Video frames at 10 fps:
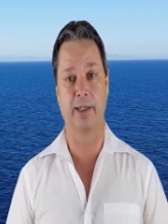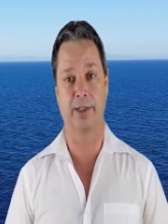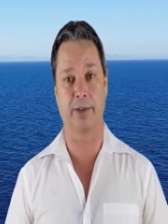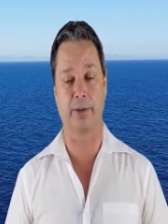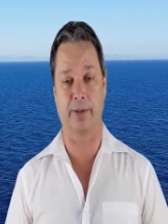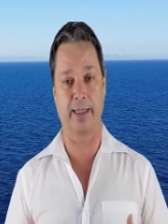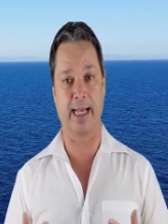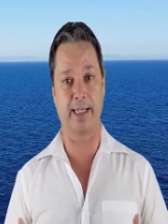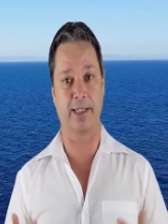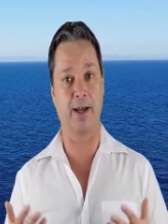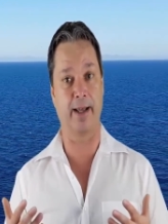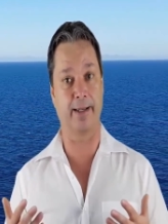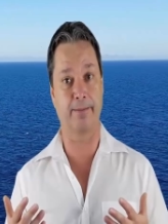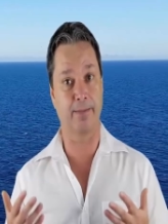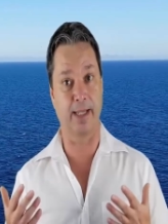So that's not
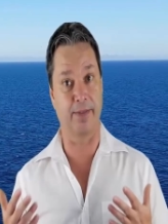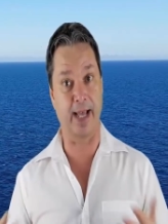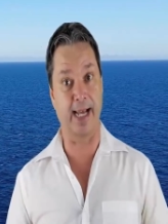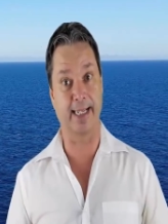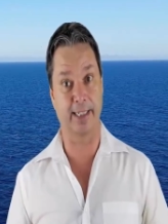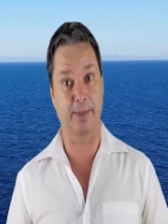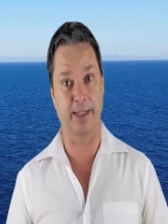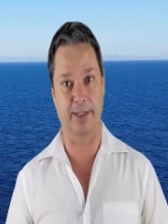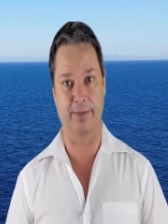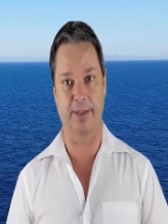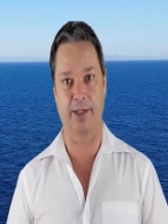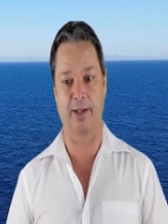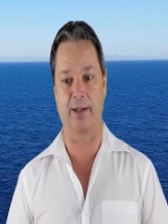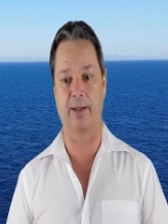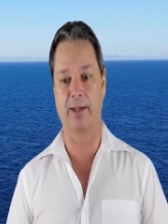that expensive at
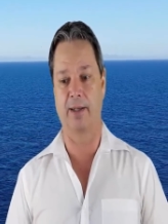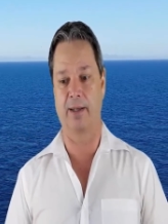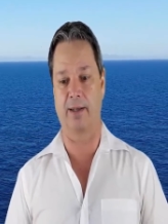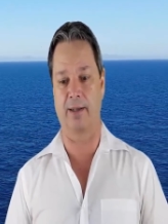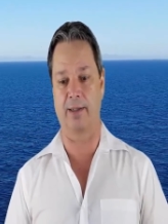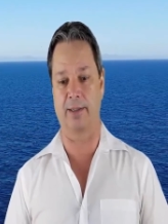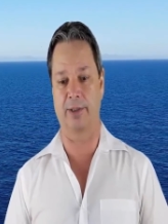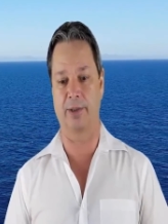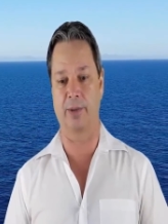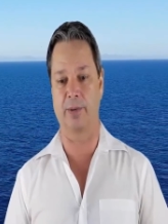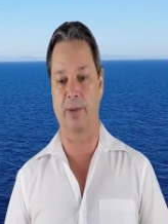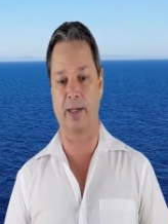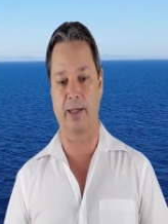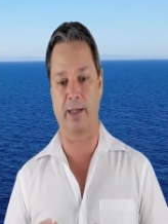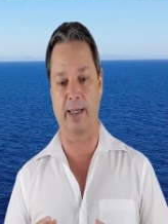all. Uh, so
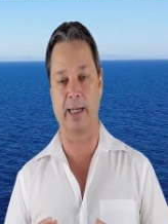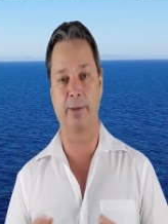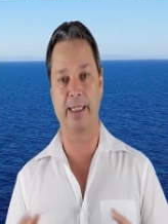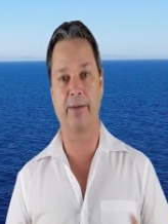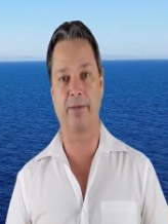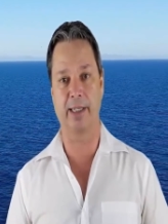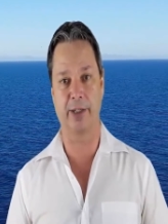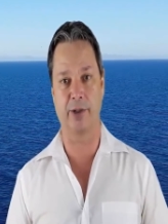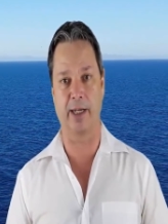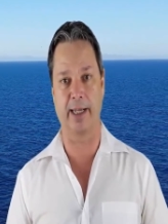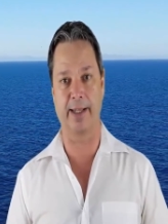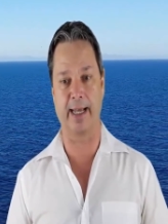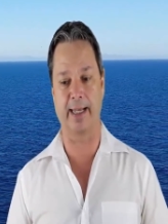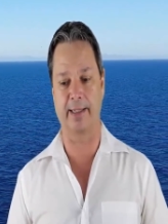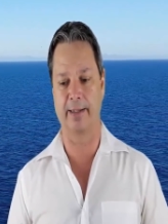I would definitely try
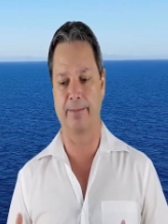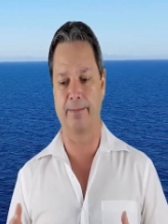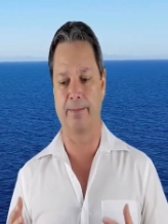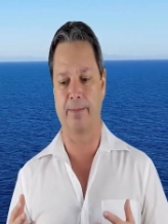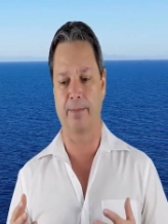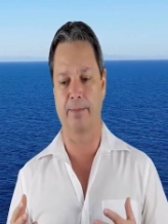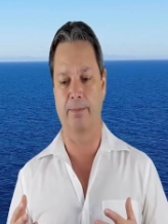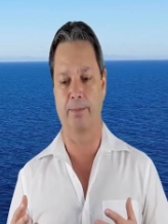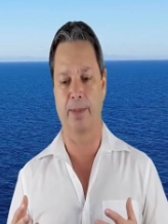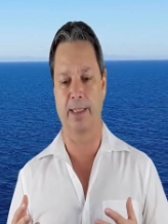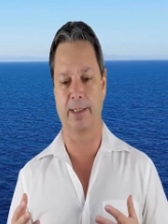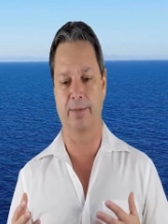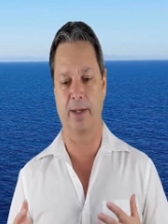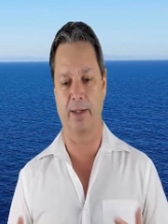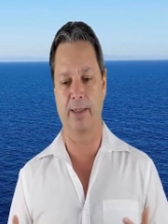that. But as
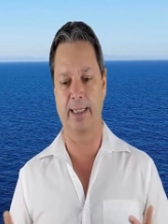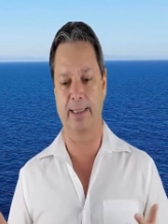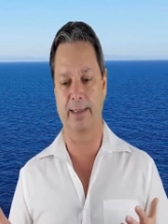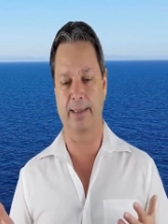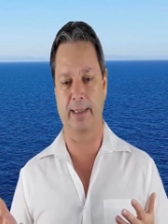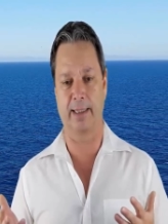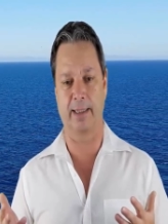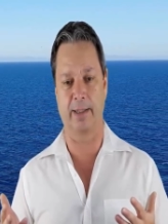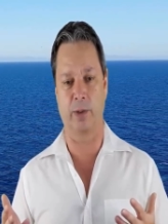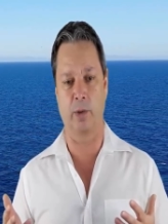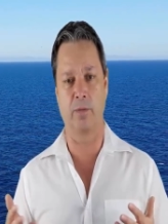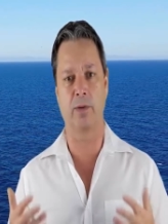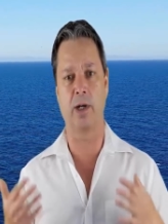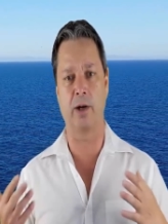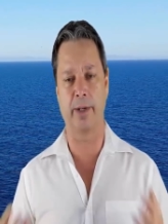far as uh,
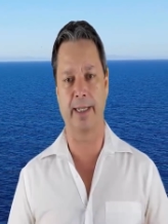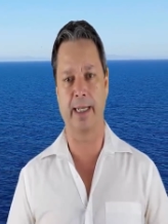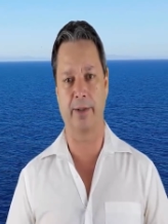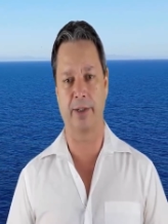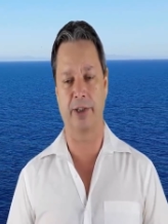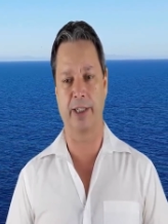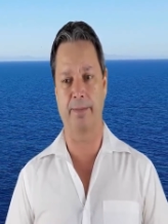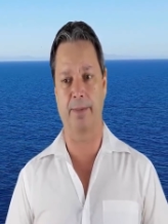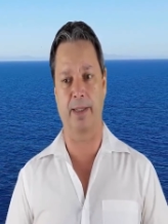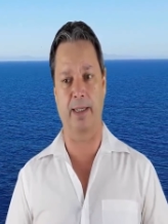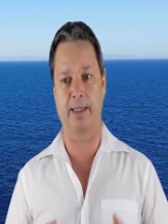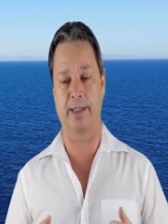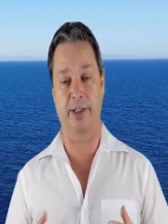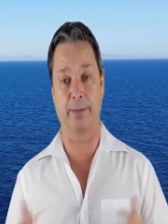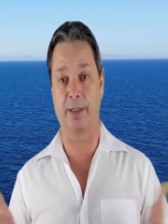overall, right now on the ship, uh, the
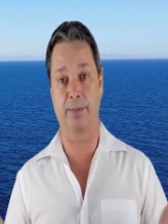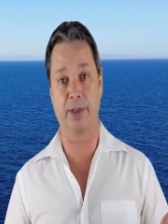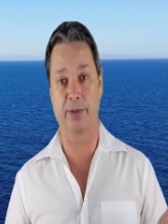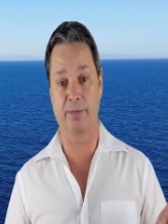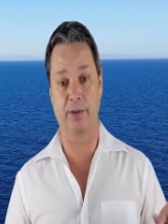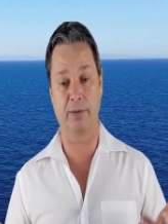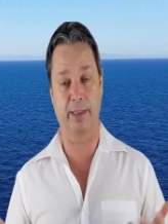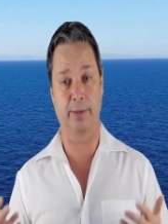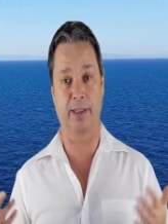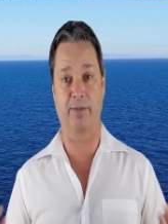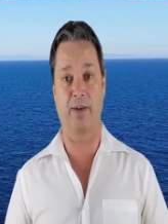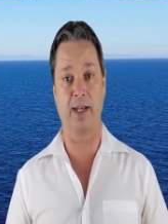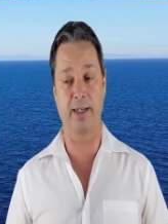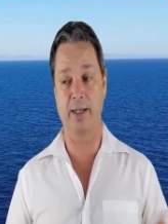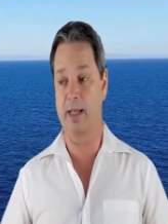ship is beautiful. It was
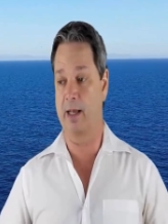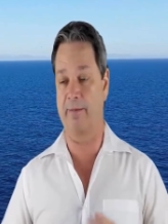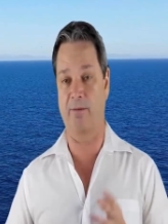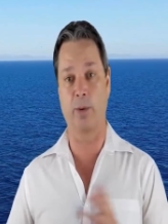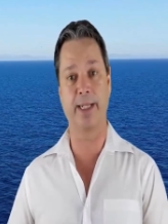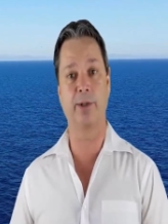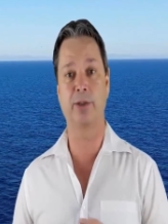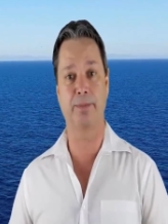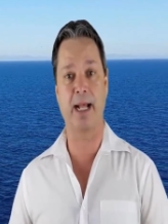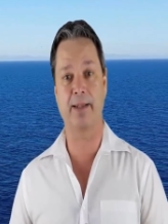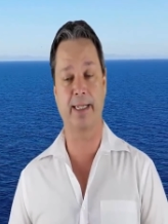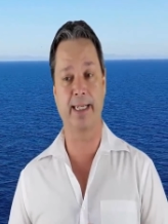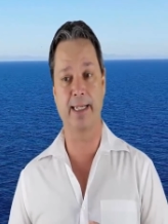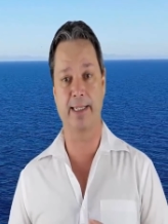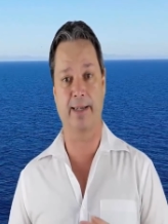fun. Avoid those
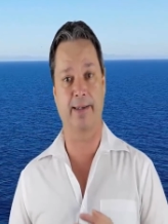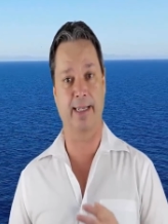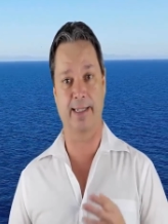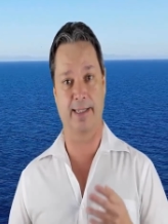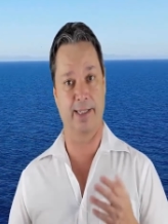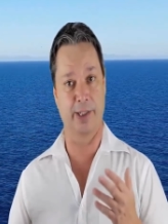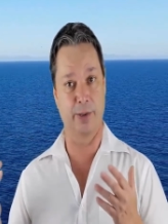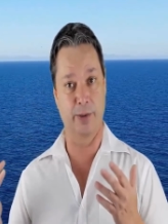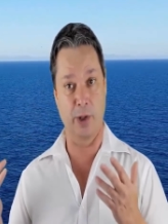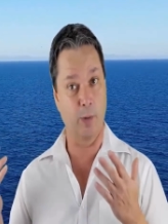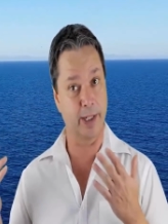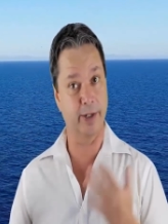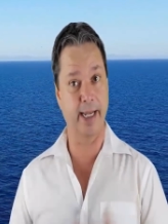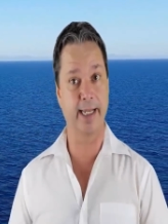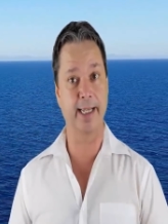balconies unless you know what you're
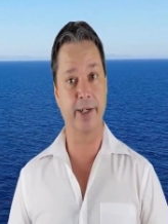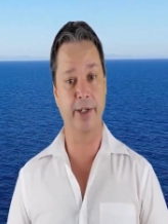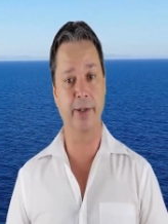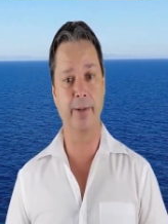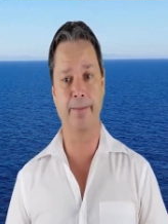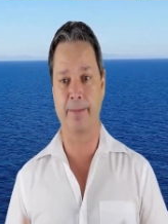getting into.